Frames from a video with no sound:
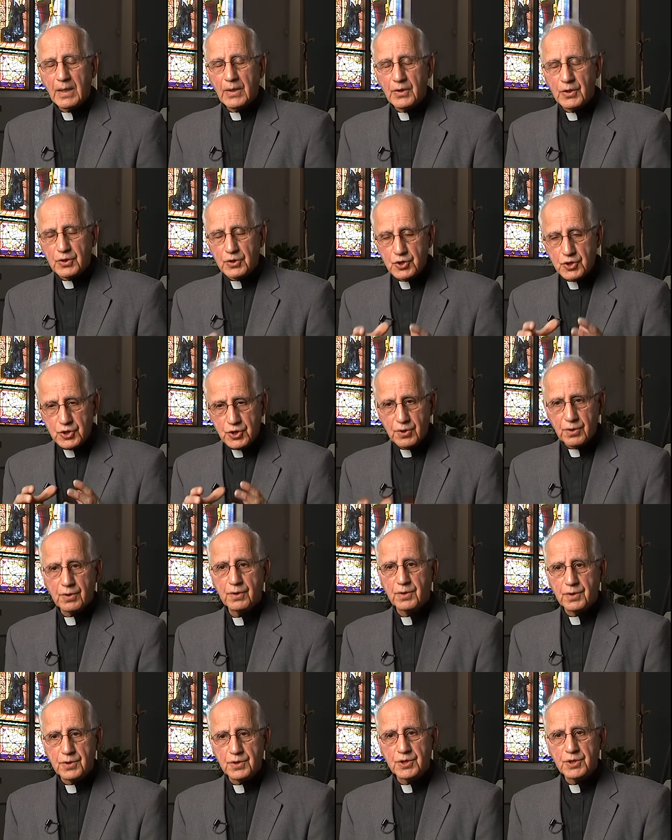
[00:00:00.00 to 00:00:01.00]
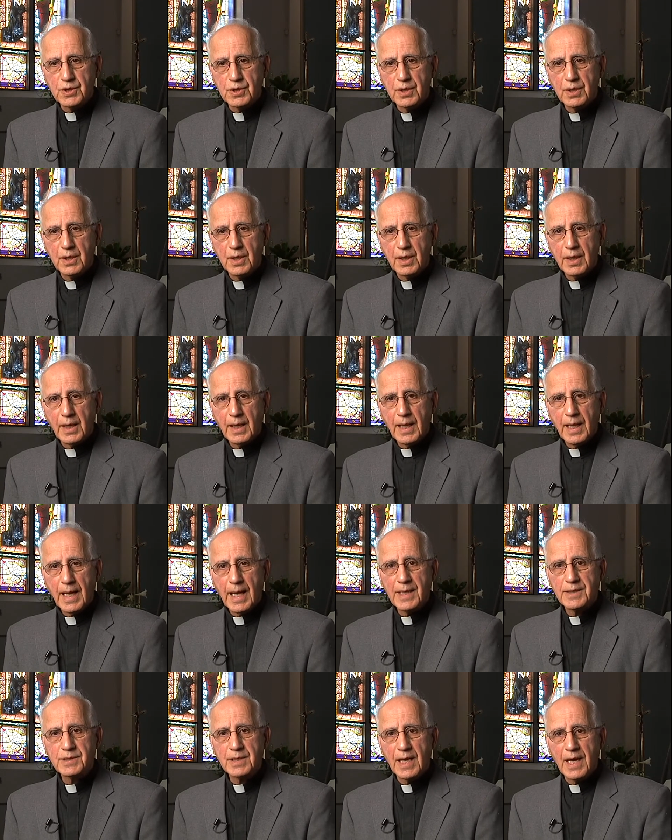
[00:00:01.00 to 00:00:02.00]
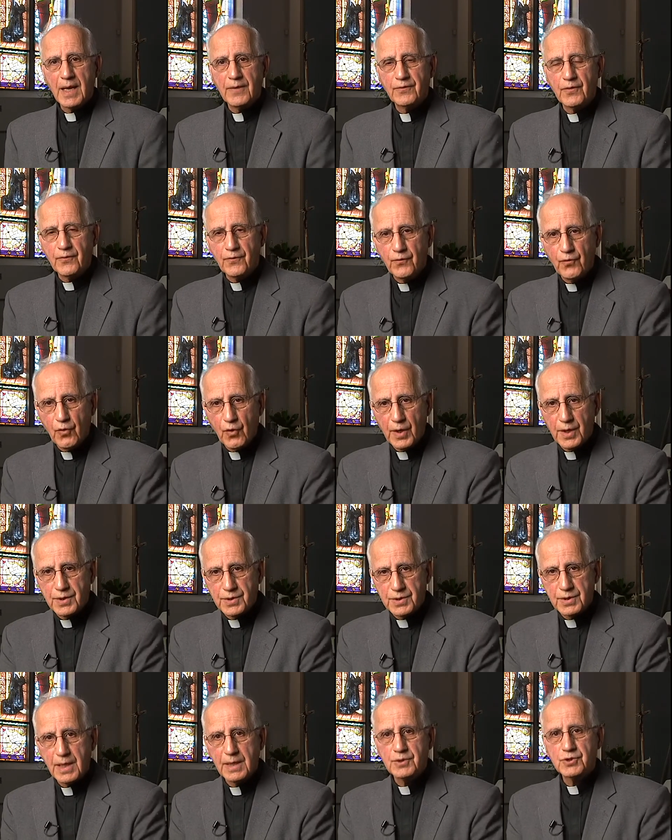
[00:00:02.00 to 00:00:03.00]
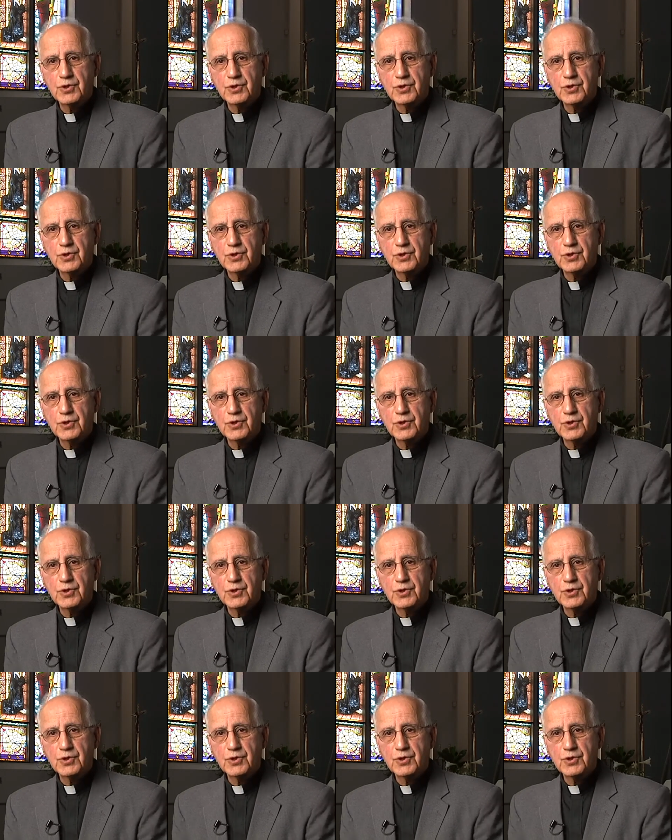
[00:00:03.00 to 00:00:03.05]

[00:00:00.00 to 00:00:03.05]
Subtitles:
the church has to have a voice.